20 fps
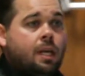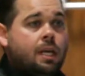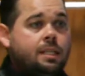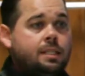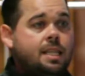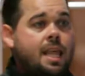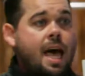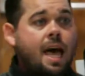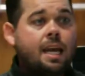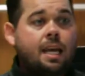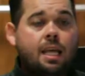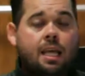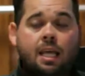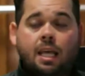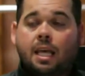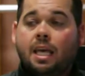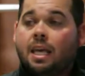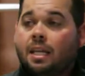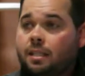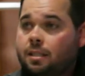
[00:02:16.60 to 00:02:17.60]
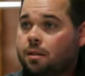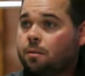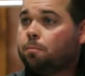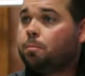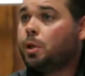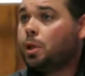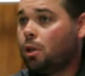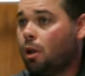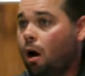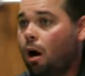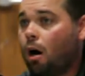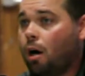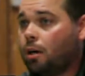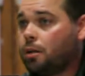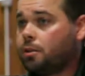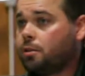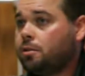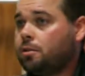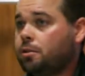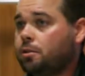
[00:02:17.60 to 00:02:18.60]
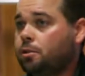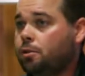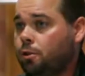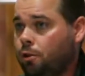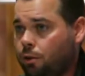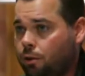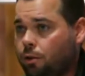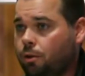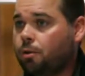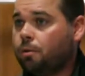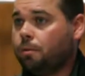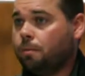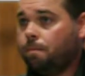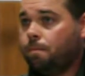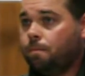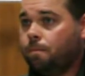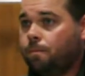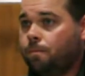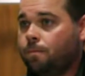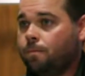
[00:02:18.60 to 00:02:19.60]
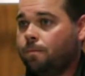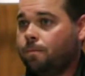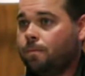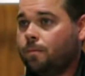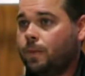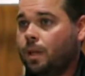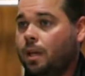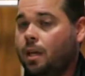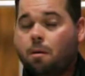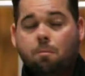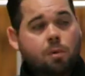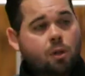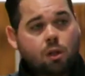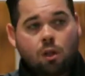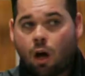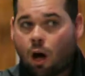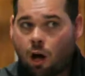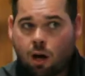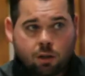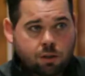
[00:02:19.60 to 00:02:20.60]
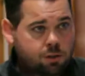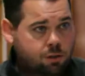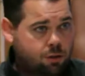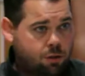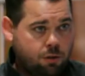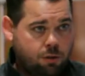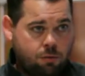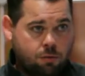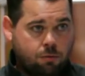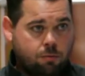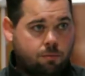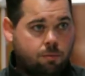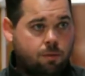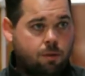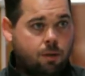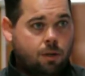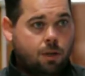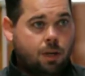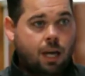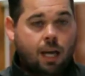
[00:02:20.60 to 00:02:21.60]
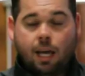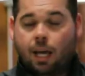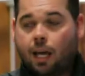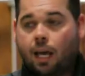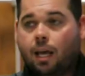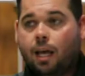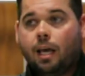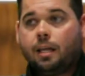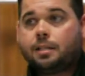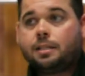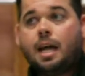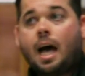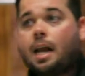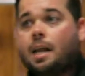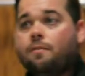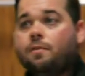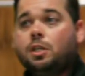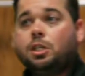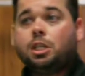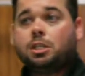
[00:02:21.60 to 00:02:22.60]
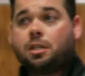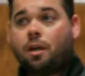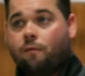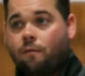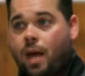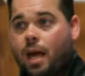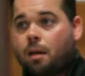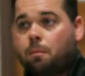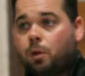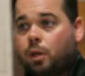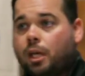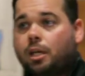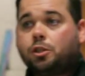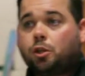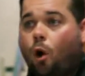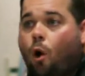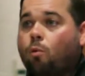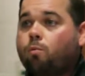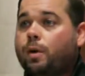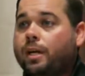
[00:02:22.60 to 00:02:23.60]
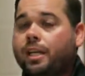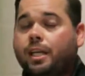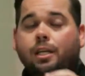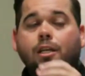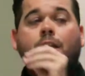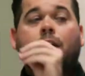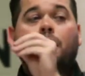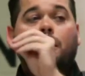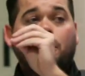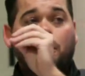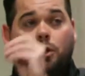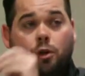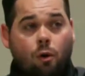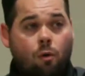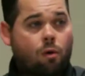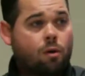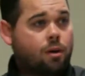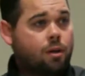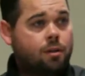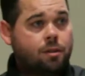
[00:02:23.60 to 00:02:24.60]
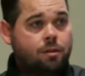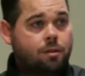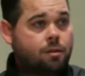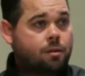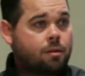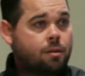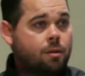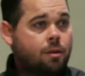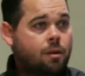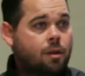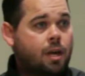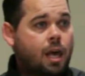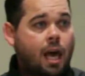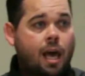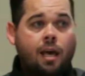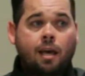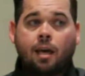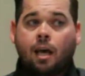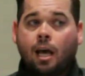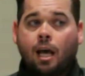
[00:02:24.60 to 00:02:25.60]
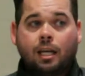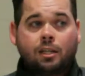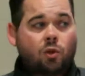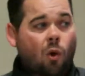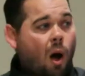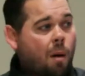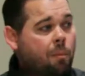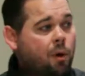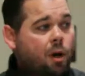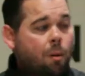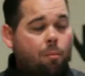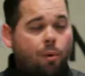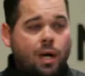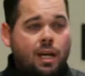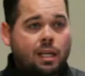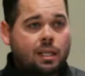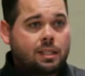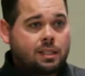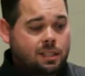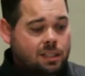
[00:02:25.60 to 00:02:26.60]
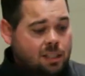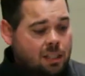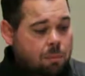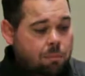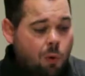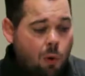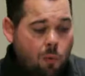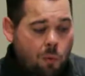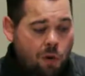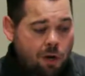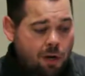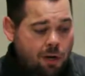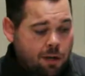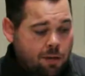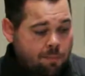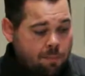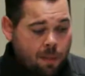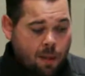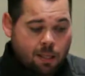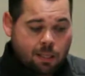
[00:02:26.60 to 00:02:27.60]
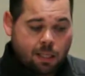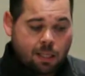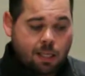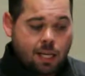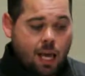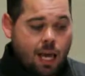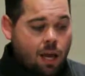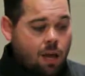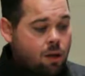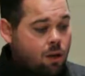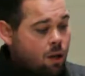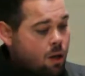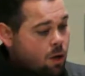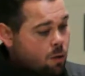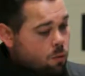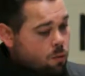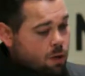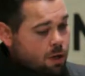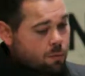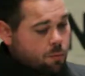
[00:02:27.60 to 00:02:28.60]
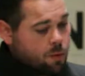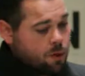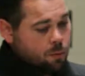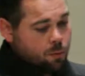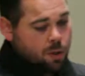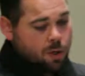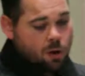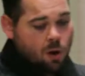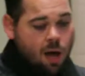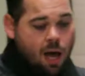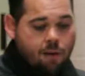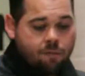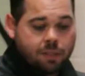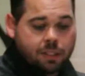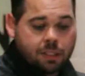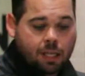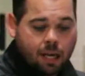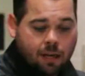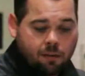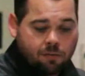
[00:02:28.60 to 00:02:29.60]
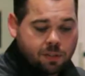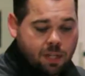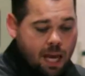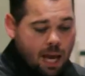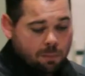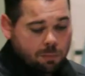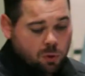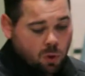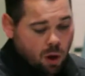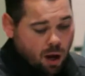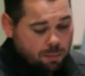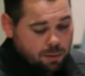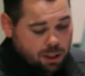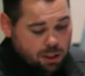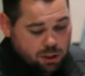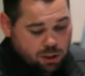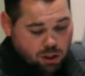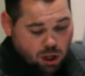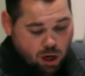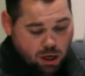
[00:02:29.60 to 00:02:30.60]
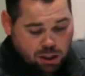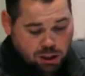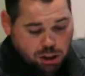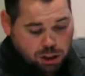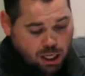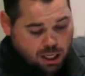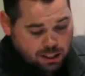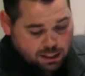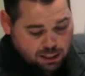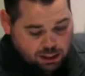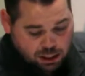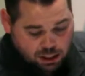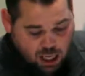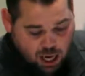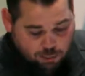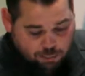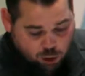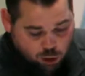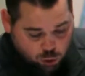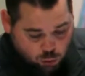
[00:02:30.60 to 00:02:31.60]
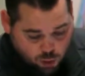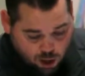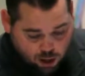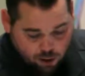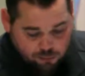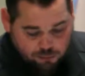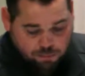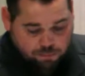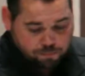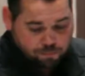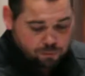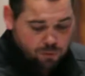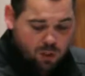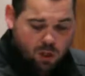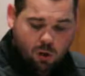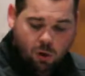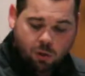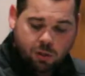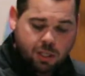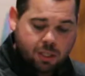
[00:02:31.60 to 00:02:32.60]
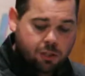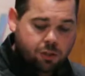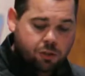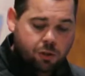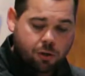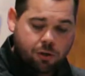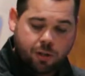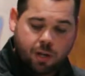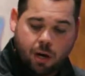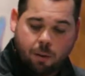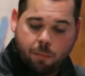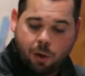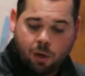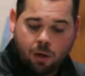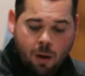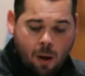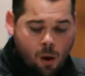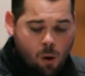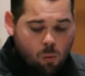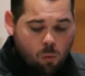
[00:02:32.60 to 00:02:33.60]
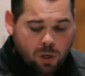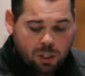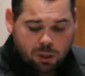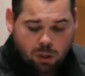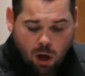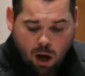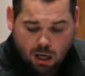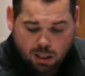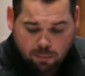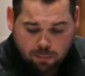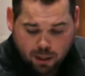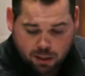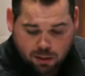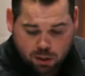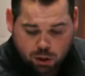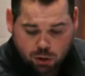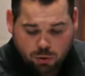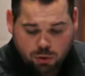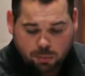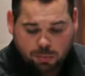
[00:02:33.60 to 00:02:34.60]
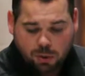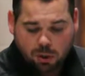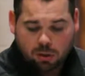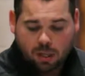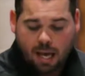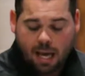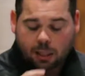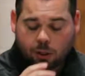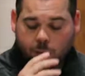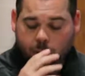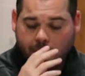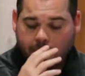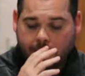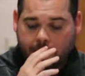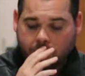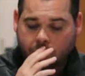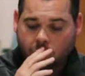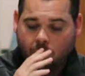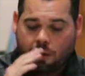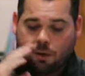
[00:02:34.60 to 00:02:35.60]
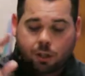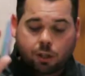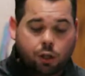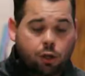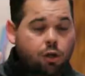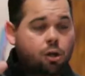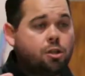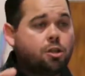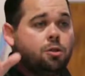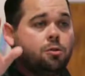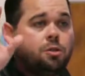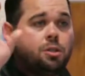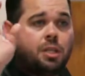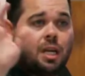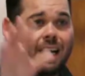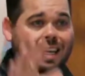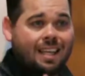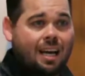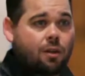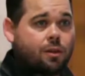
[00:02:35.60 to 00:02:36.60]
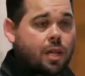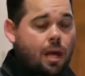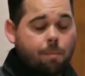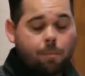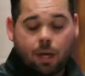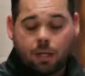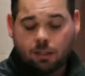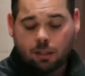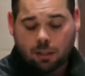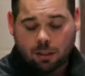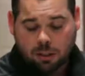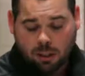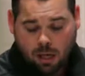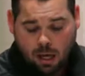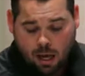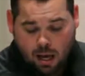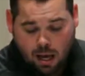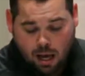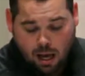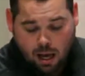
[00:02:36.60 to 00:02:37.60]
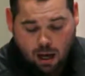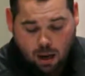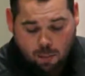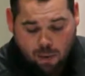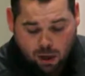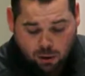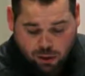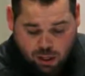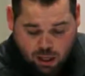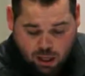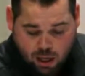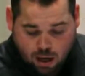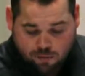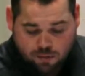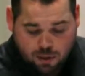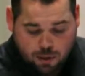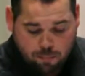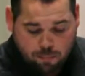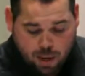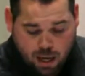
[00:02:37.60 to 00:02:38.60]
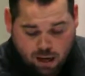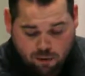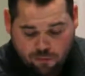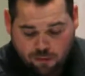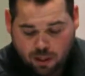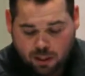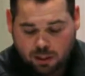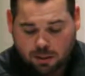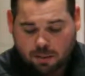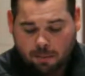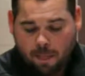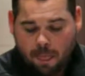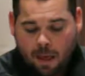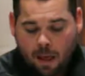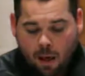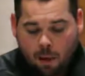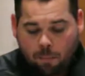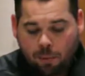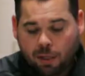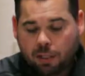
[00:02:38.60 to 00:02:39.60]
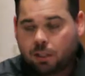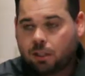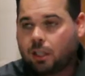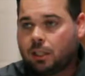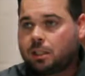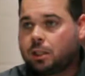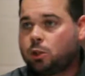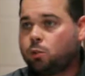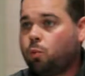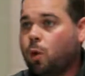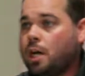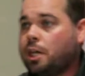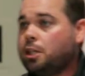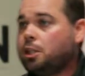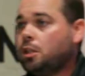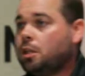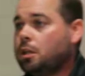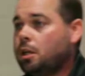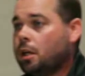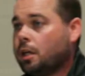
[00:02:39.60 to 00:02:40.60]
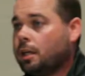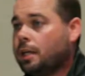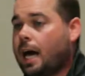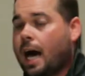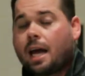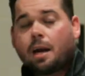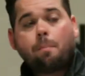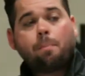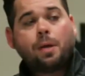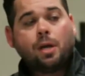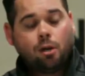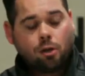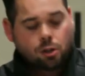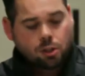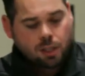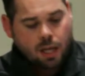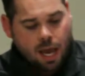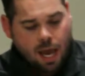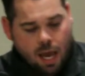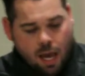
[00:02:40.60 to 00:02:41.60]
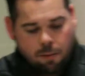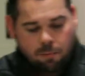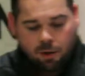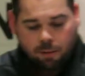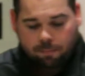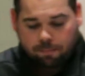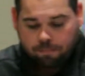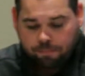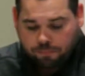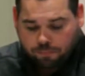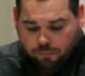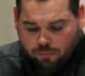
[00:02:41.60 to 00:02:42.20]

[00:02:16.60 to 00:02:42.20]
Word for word: is that it belongs to you. It belongs to you. It's not even just available. It's already yours, okay? So I'm going to bring a simple word today. We're, we're, we don't have a ton of time, so I'm going to start in Genesis chapter twelve. You don't need to turn there, but we talked about this scripture last week, and so I would encourage you to check out that message uh, about the covenant benefits. But this is when God appears to Abram.